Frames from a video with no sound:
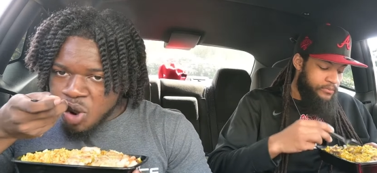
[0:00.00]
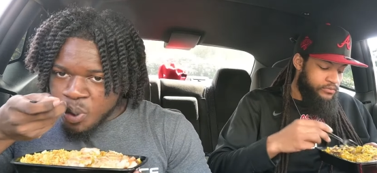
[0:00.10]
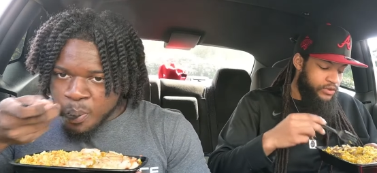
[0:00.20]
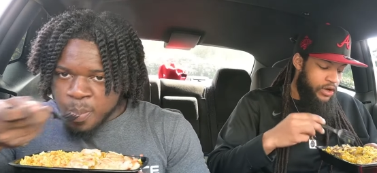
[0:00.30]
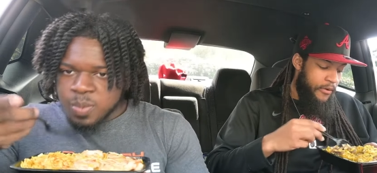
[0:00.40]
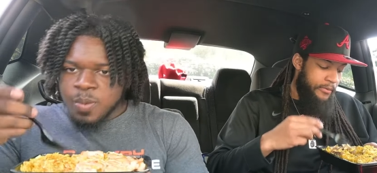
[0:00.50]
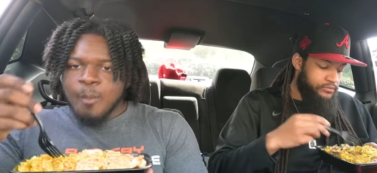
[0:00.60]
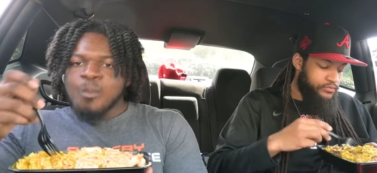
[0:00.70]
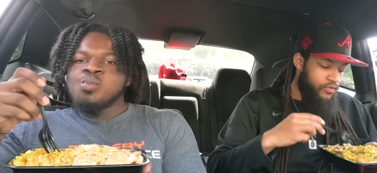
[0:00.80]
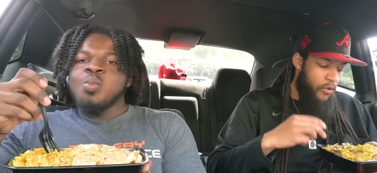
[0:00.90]
Speaker 1: Yeah.
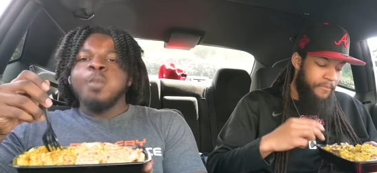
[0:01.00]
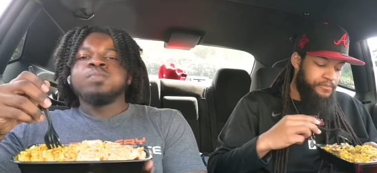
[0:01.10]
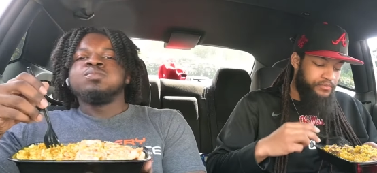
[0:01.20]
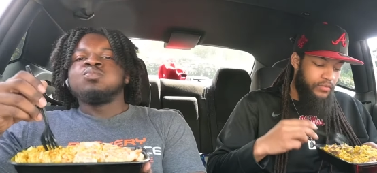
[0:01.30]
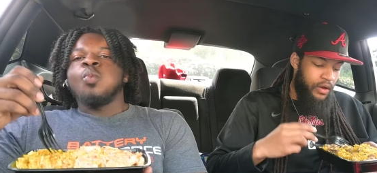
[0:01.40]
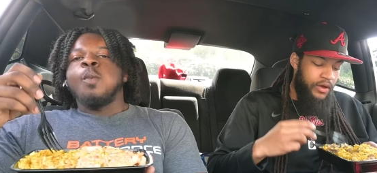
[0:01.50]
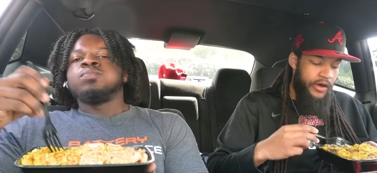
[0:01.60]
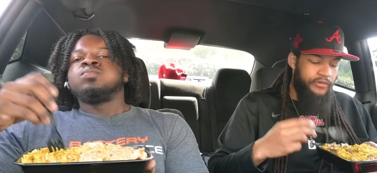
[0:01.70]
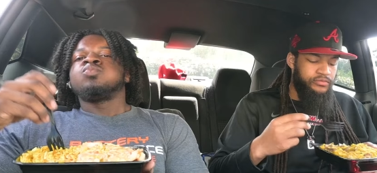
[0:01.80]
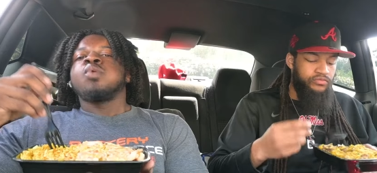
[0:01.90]
Yeah.
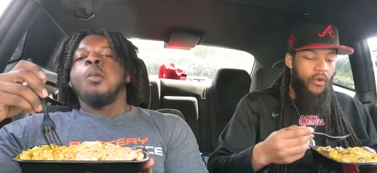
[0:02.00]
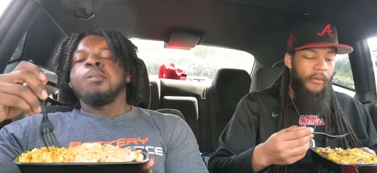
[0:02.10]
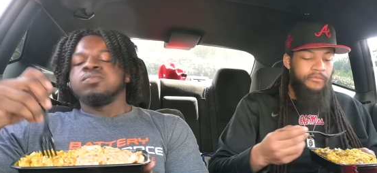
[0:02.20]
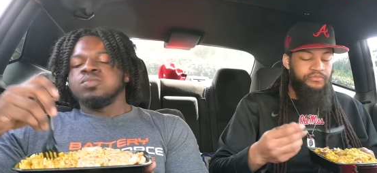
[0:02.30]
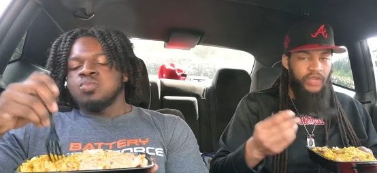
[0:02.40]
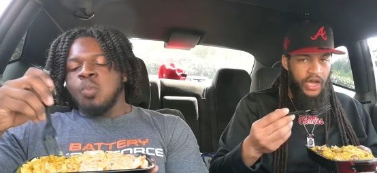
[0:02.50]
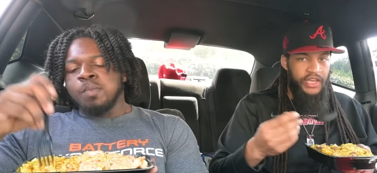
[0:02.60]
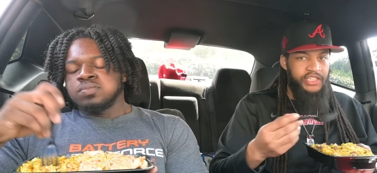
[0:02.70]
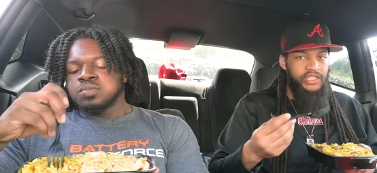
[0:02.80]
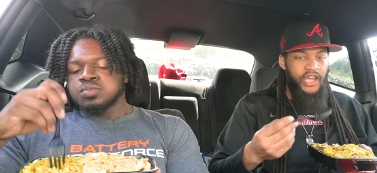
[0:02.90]
I get
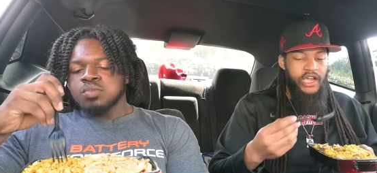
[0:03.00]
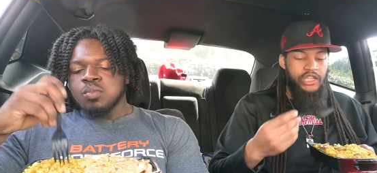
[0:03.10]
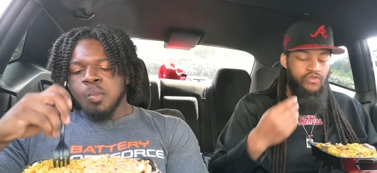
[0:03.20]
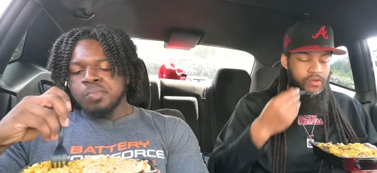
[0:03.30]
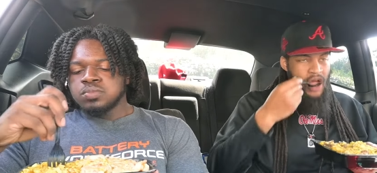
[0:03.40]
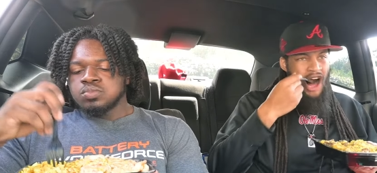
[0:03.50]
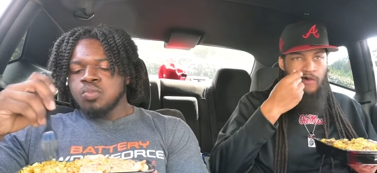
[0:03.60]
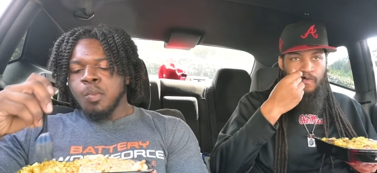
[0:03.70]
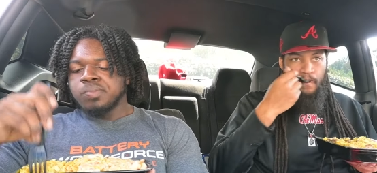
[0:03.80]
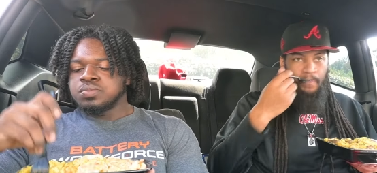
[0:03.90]
this on an 8-3, bro.
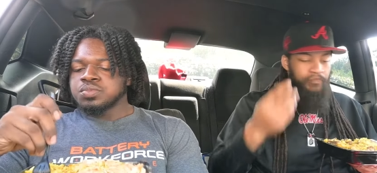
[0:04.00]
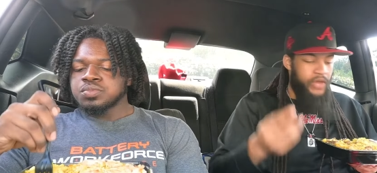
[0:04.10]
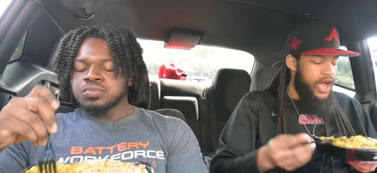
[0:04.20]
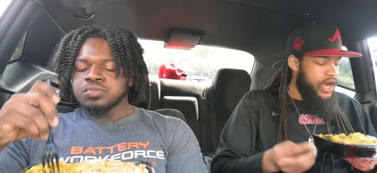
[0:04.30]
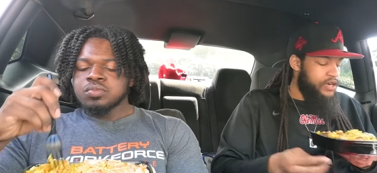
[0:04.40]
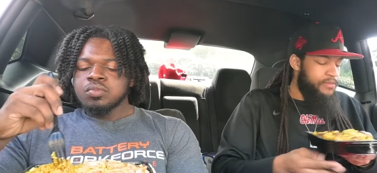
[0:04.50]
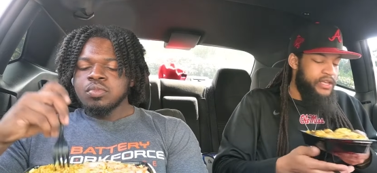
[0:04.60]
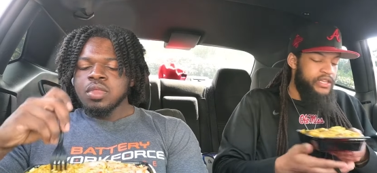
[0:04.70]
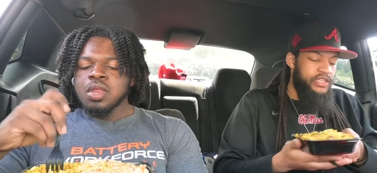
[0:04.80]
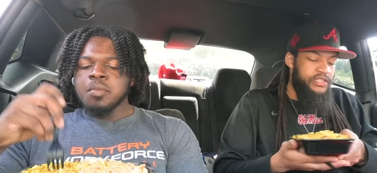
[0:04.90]
I'll come back
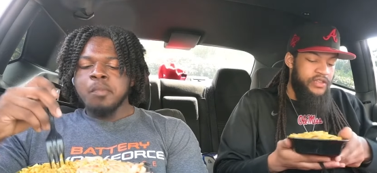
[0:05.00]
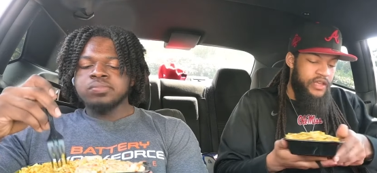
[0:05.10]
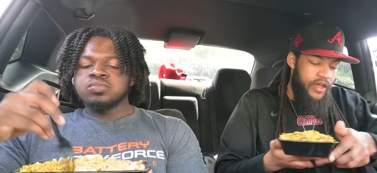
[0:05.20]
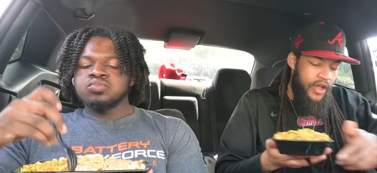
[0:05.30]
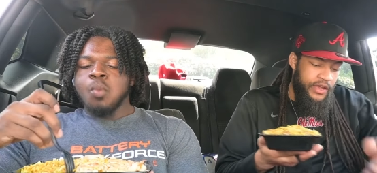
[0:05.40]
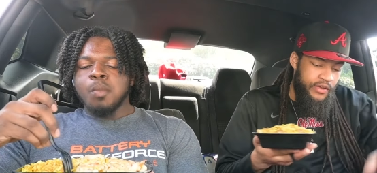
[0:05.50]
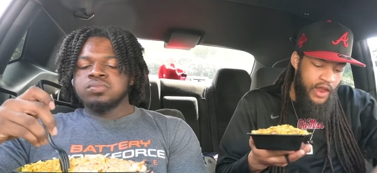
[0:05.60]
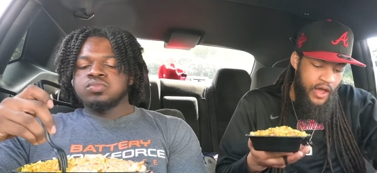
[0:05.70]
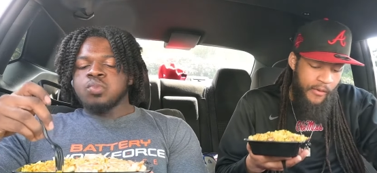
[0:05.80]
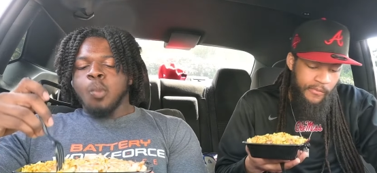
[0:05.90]
and get this again. I ain't gonna
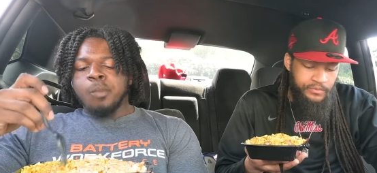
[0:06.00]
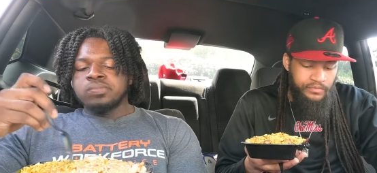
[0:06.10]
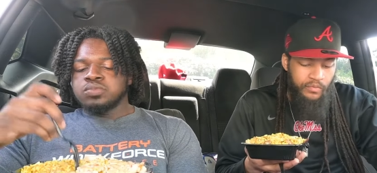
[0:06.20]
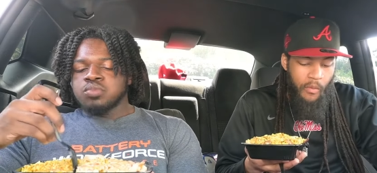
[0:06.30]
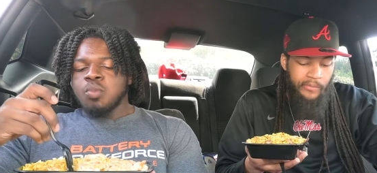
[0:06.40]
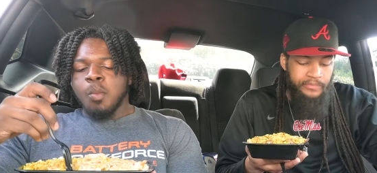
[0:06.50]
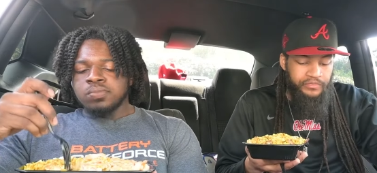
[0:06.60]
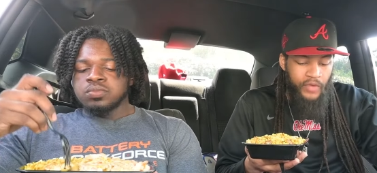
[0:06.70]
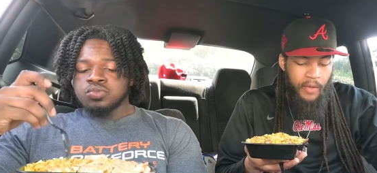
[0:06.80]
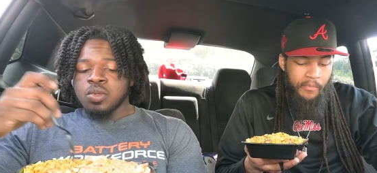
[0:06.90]
lie.
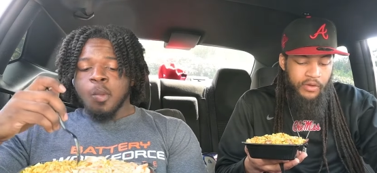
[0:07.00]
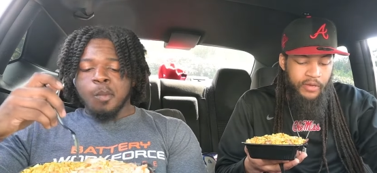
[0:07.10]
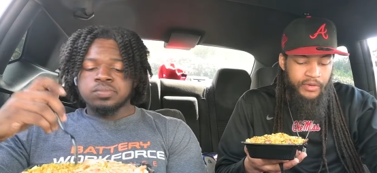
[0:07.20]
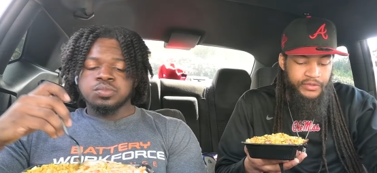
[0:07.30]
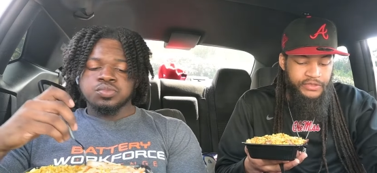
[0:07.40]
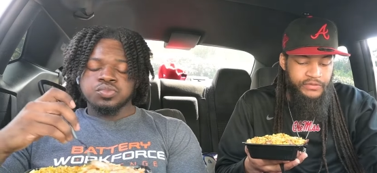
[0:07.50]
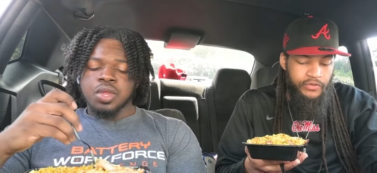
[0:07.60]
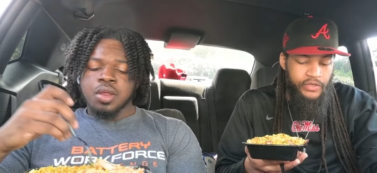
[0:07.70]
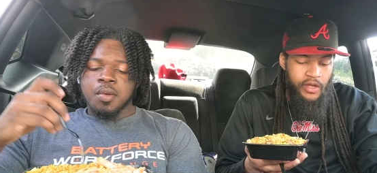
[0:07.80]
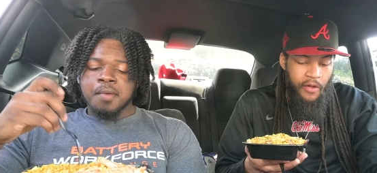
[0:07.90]
I'm gonna pull up on these
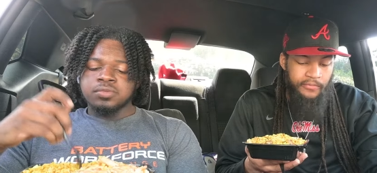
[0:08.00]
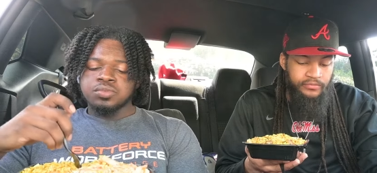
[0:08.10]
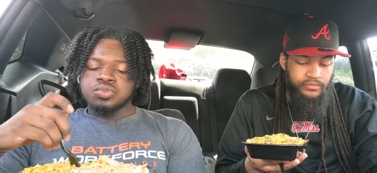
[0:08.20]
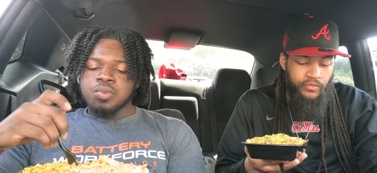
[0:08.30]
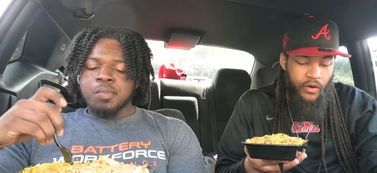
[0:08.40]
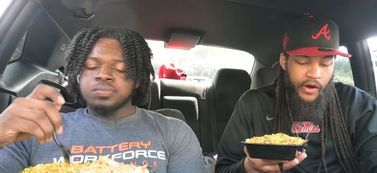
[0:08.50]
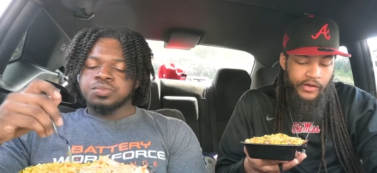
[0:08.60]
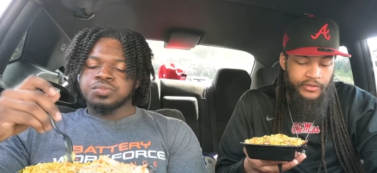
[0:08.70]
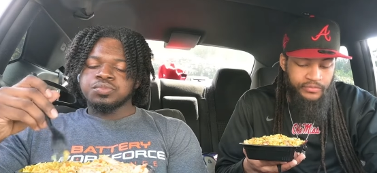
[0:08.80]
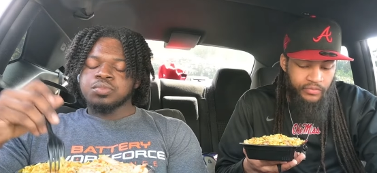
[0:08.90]
four there. Right
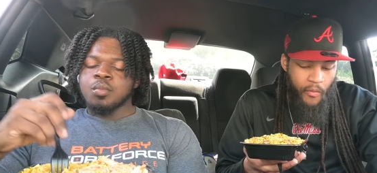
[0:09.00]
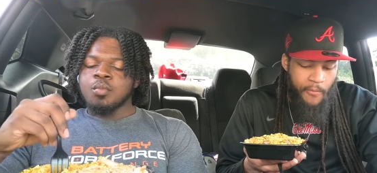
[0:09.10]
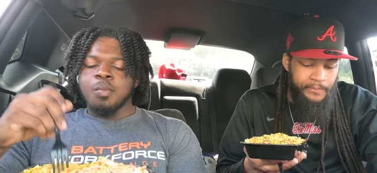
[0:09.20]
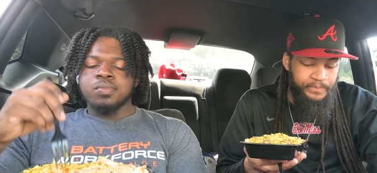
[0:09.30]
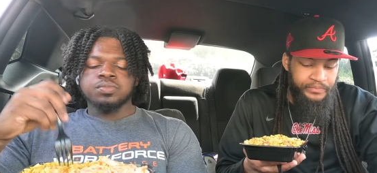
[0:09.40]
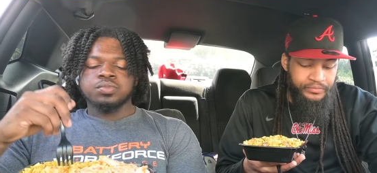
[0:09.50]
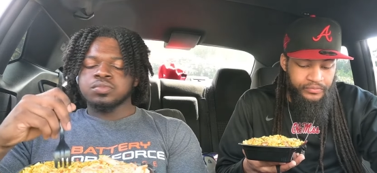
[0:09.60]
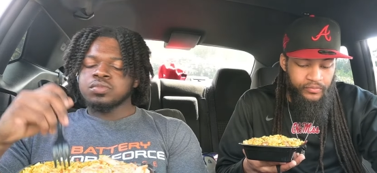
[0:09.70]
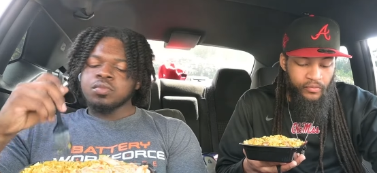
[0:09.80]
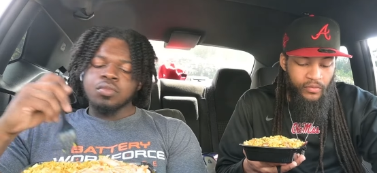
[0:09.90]
hell.
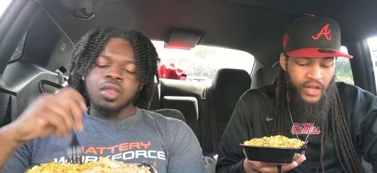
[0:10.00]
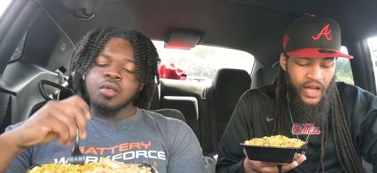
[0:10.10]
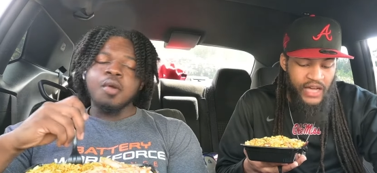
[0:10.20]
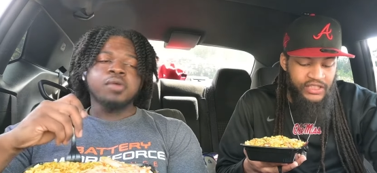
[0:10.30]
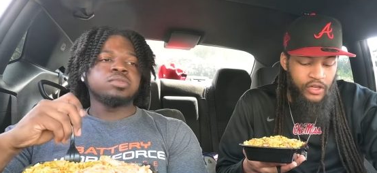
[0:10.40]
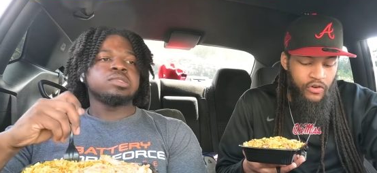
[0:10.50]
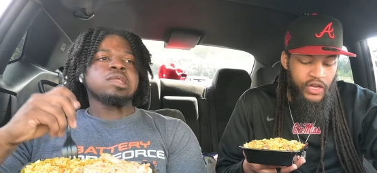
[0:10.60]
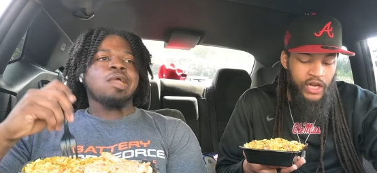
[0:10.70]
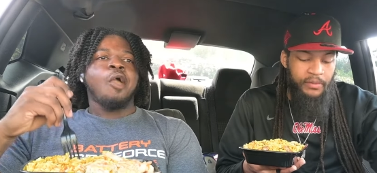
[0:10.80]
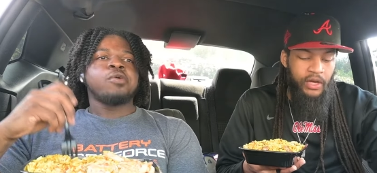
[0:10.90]
I so
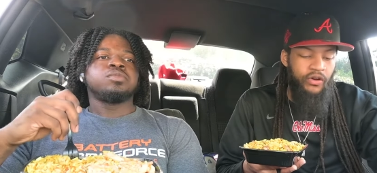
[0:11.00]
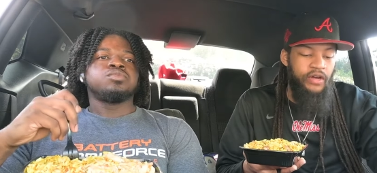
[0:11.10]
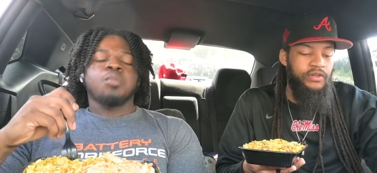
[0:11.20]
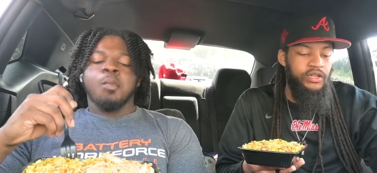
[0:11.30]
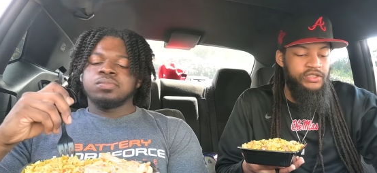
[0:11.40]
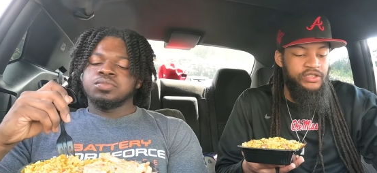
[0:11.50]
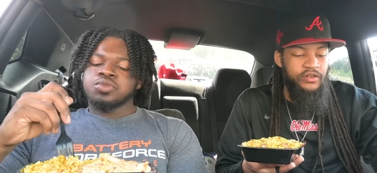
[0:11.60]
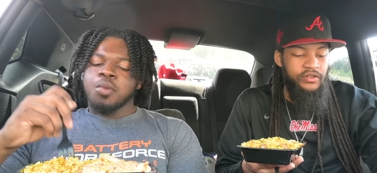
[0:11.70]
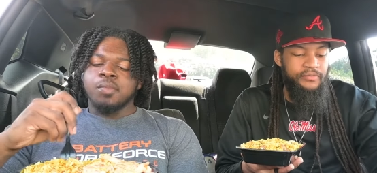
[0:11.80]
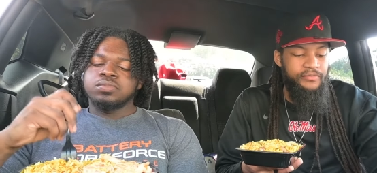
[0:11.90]
kind of been craving a little
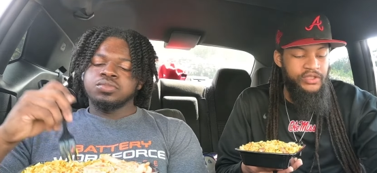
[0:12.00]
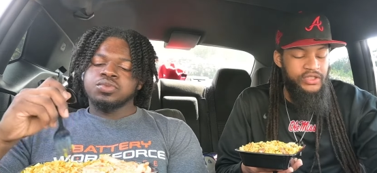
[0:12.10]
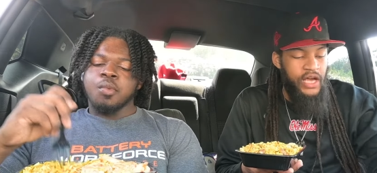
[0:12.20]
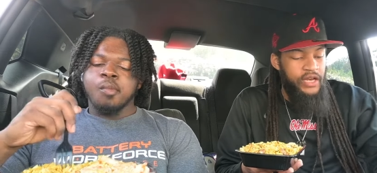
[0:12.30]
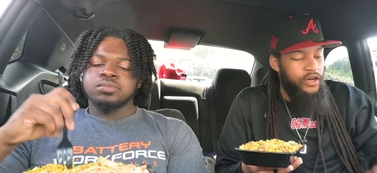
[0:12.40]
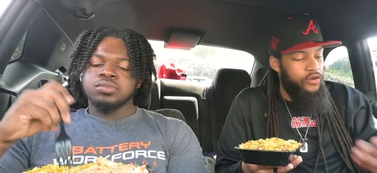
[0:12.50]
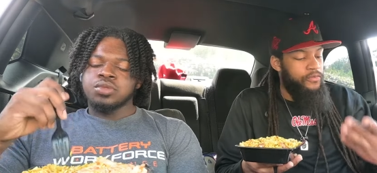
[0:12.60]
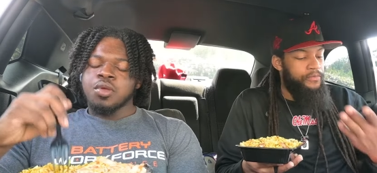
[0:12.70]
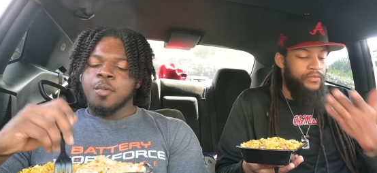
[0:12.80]
jerk, so I know.